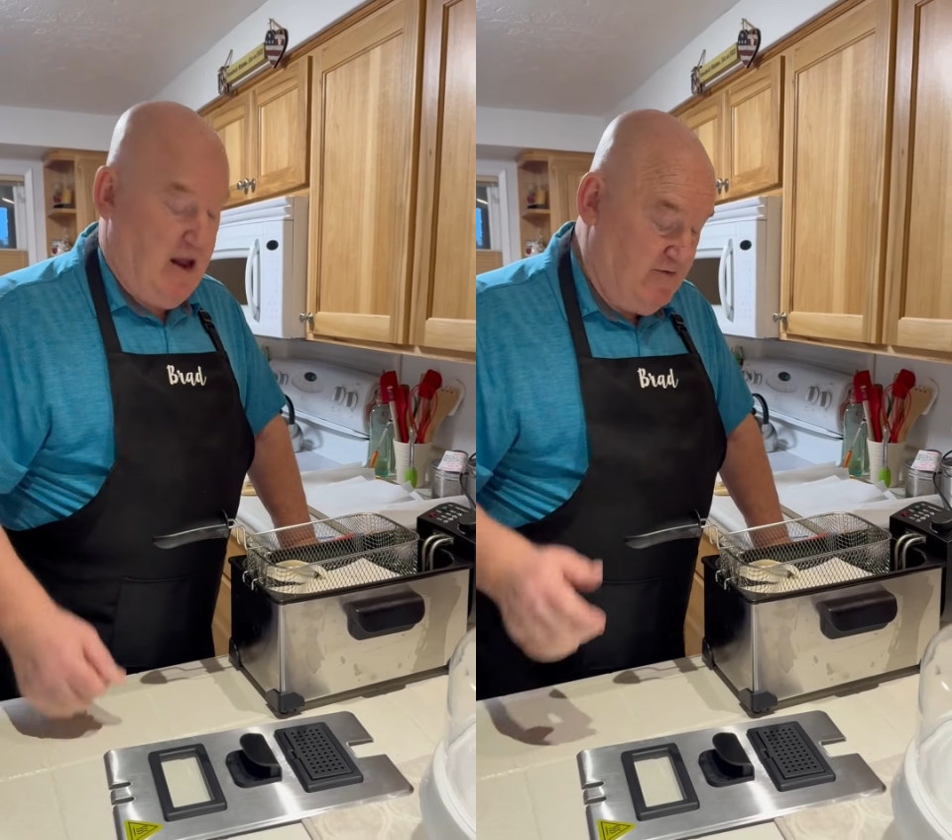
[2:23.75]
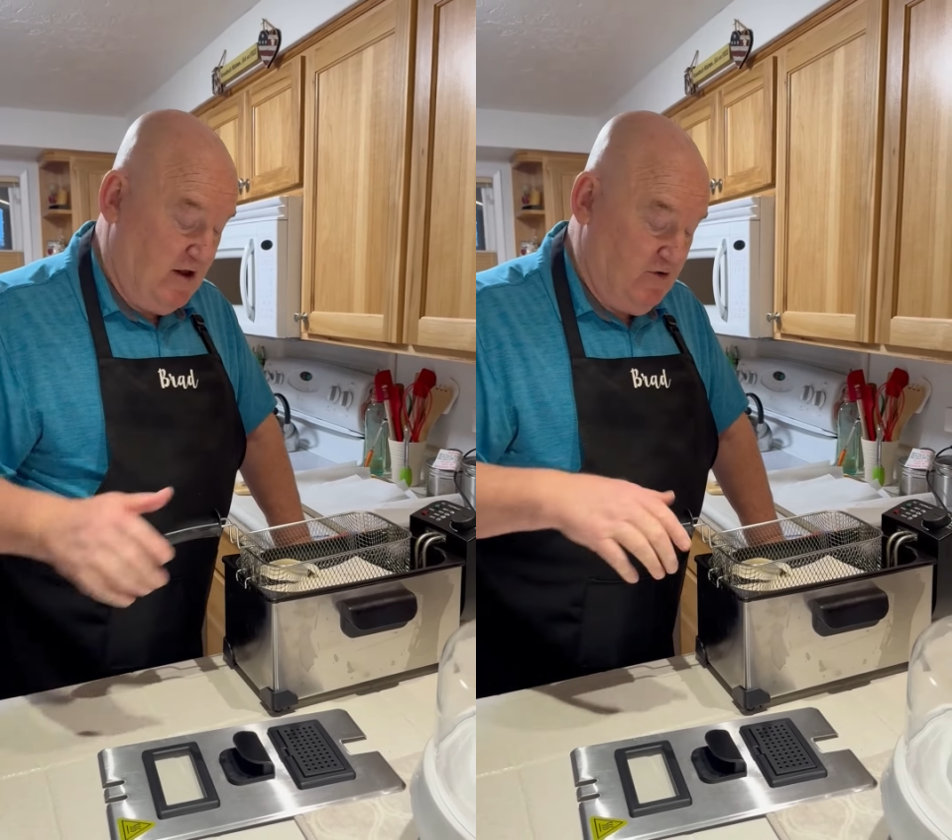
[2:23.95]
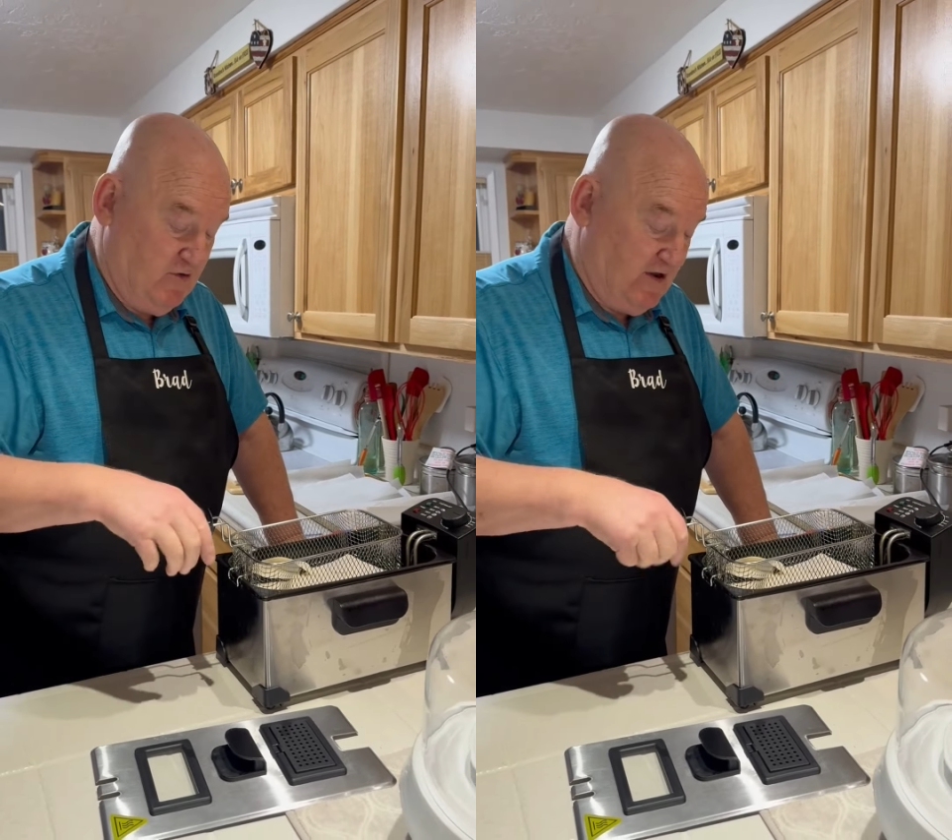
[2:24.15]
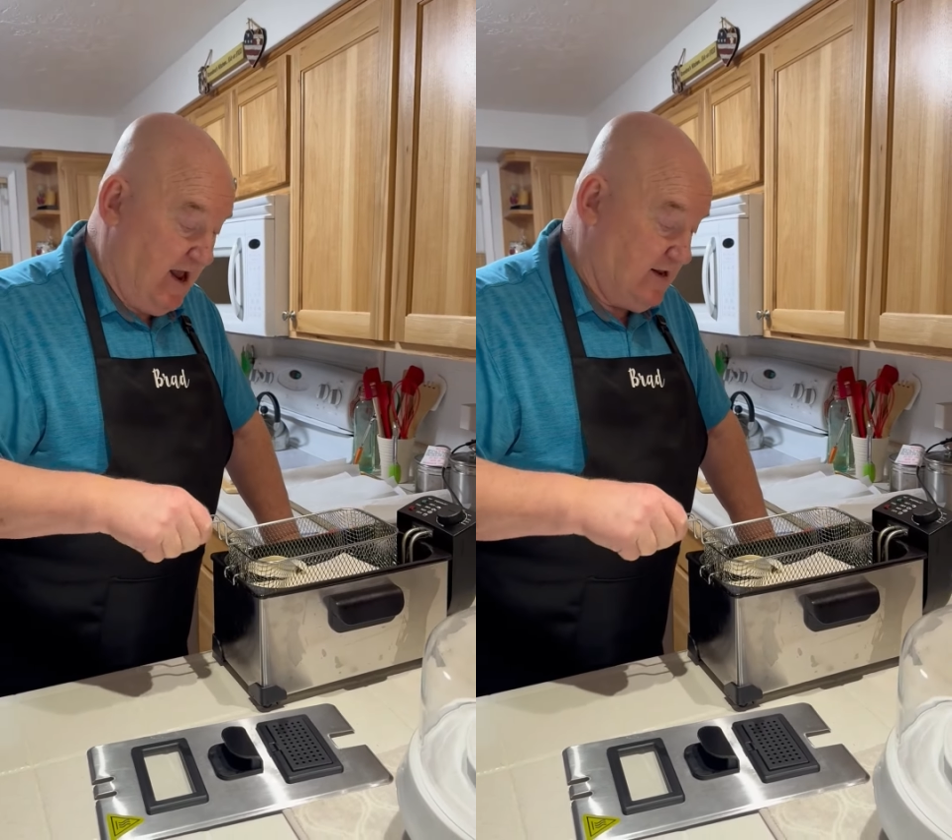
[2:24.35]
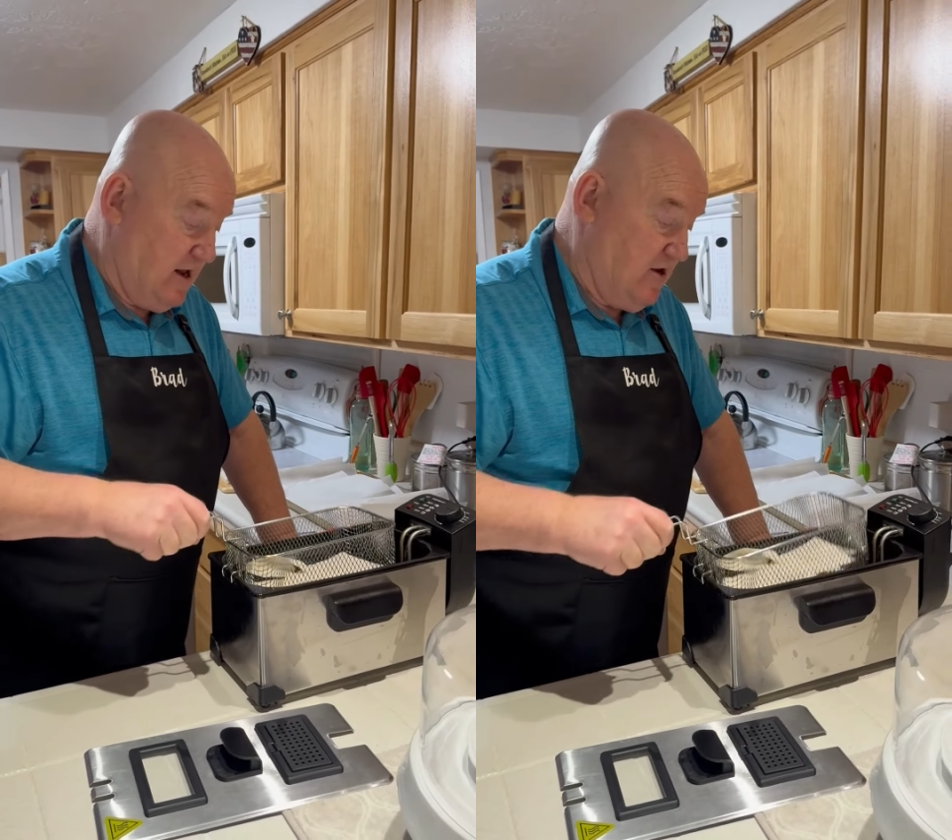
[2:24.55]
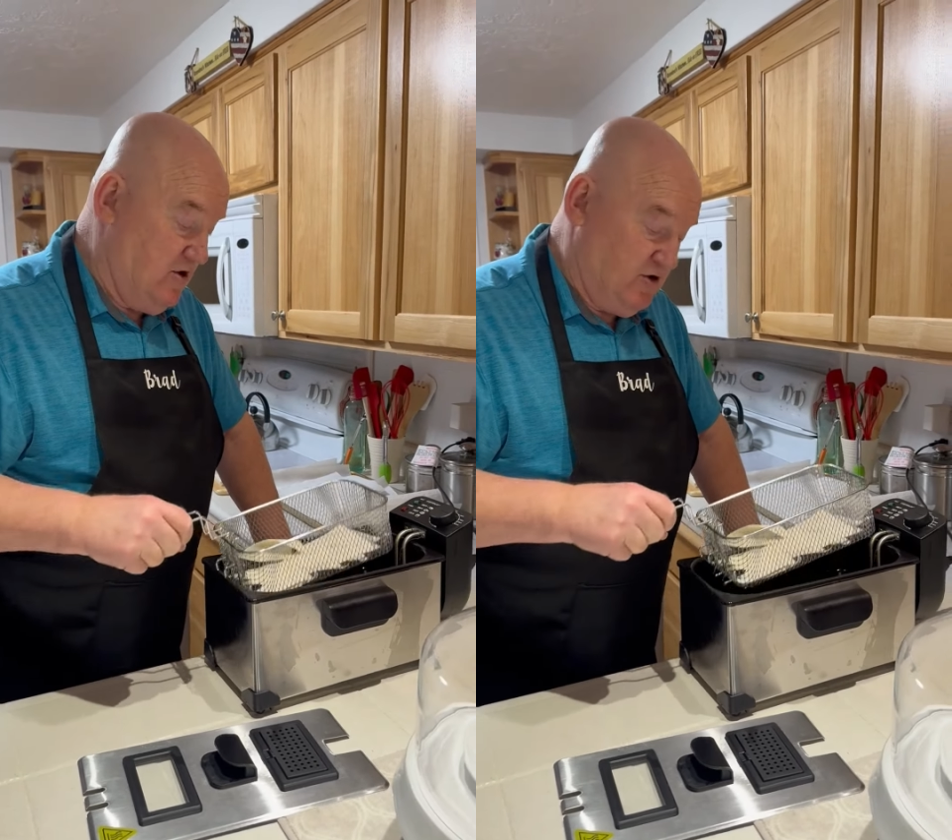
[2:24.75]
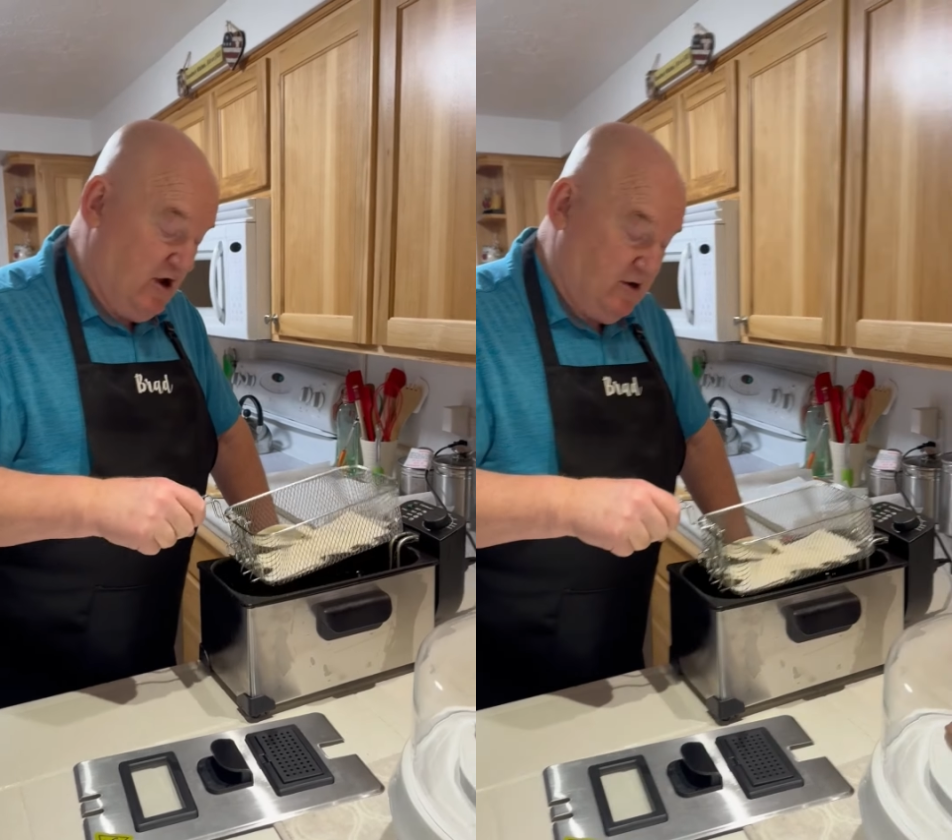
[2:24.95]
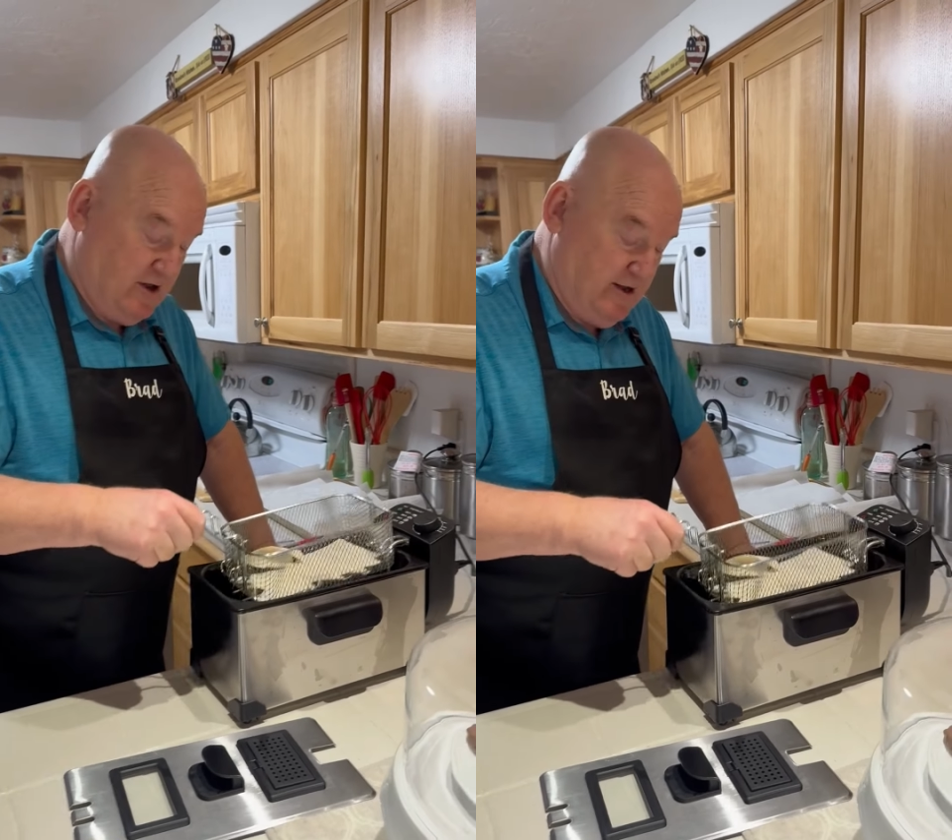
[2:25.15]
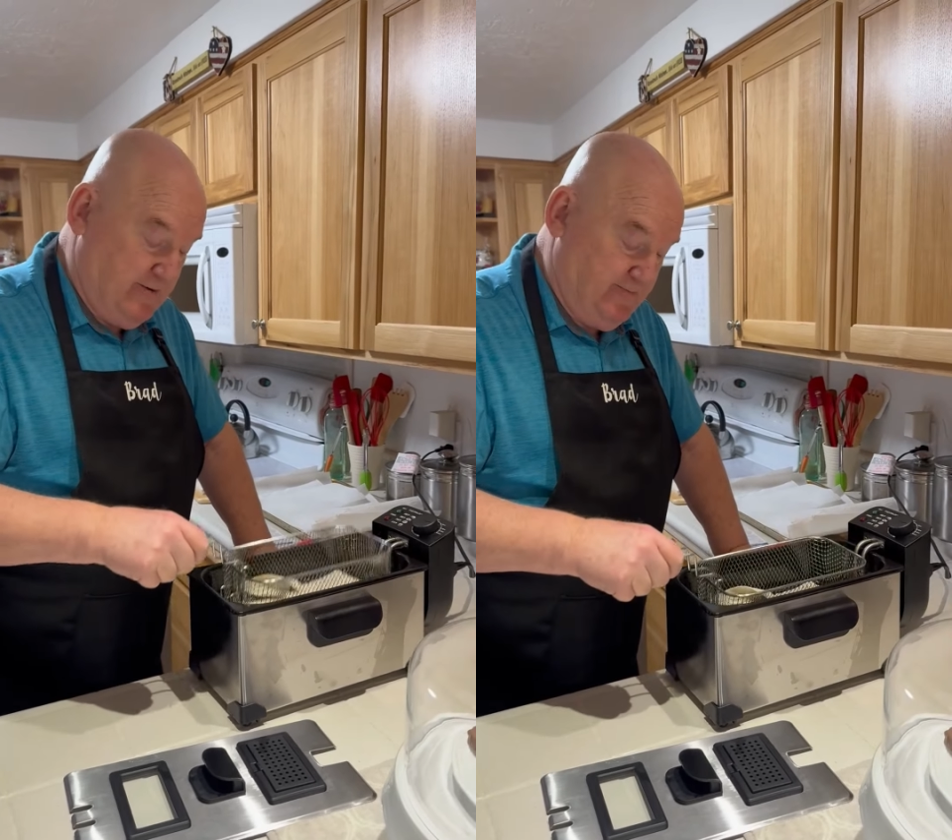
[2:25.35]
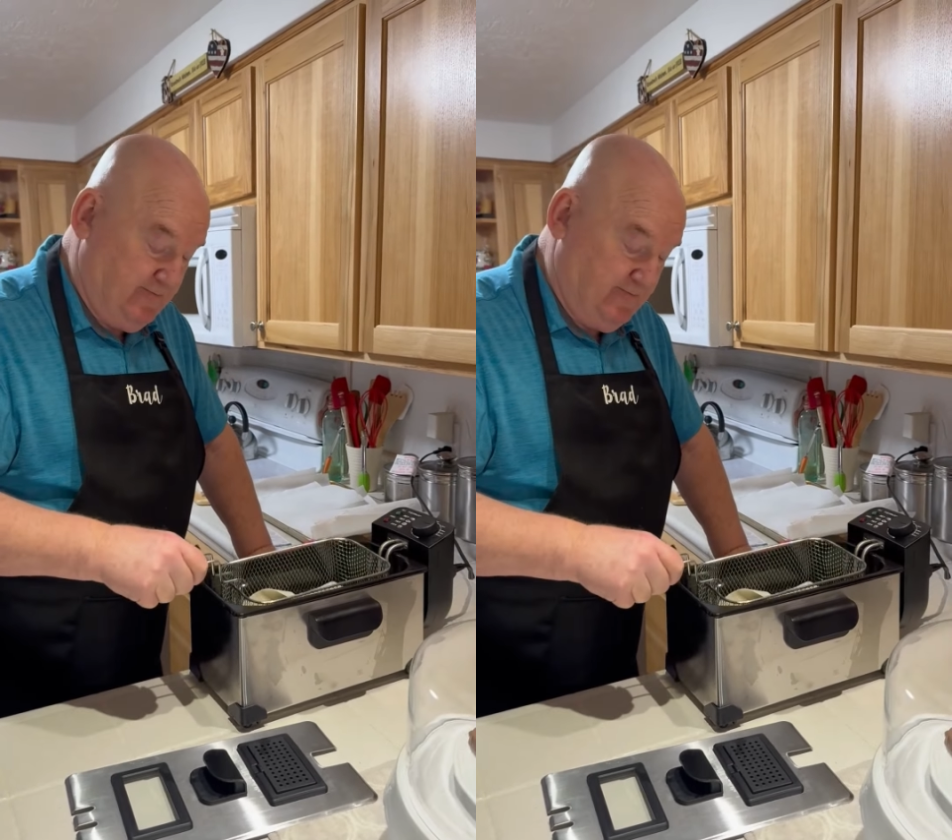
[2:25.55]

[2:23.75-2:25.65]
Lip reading: And then you take it and you dunk it.